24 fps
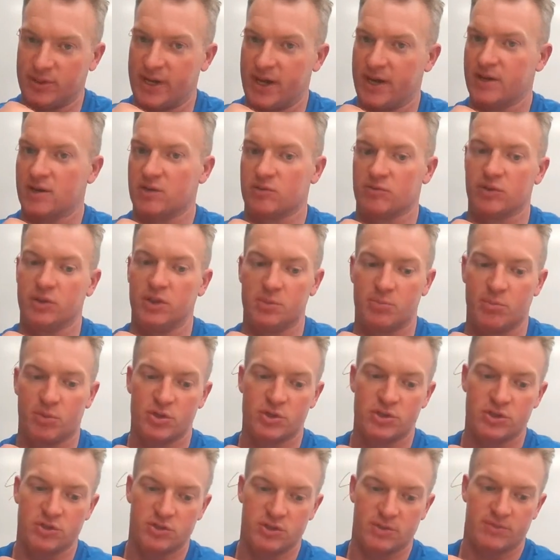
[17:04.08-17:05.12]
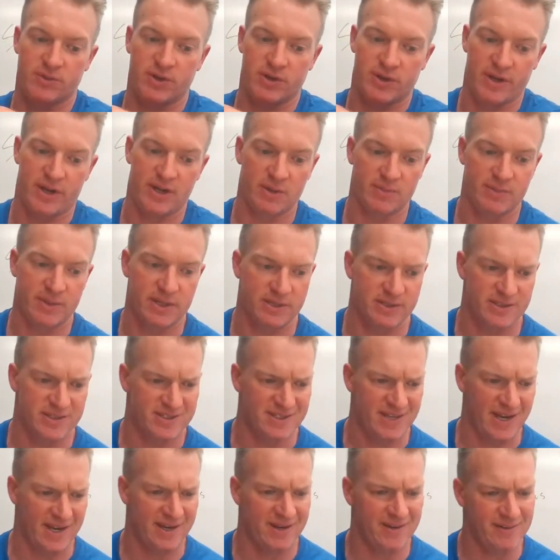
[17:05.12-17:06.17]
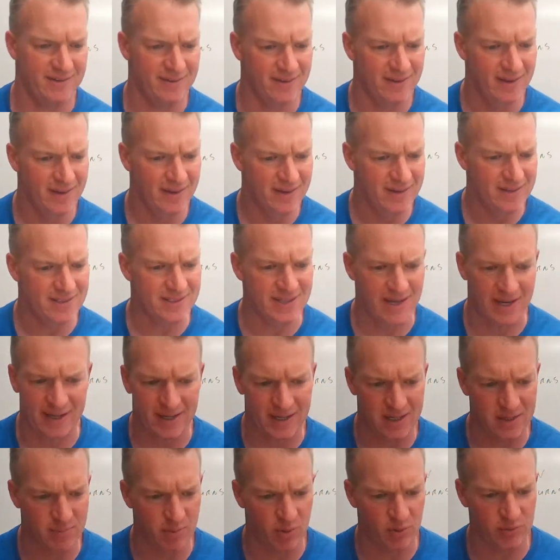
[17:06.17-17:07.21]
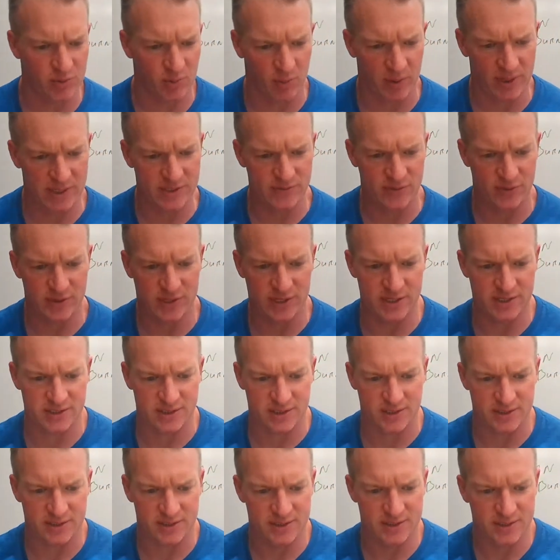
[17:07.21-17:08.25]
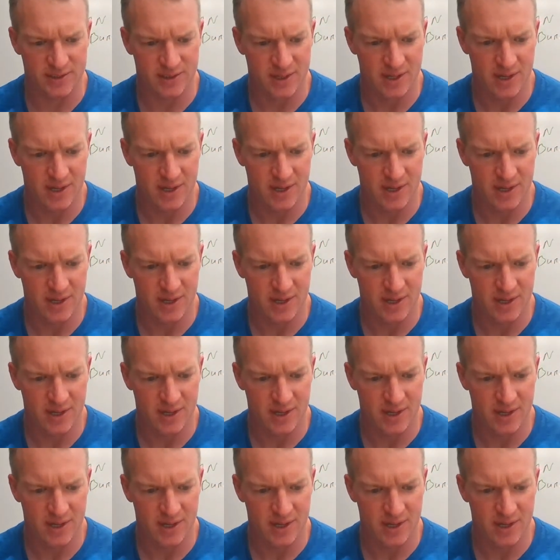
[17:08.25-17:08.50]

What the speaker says: to counter and really push those up there. He ended up getting second in both the weights for distance.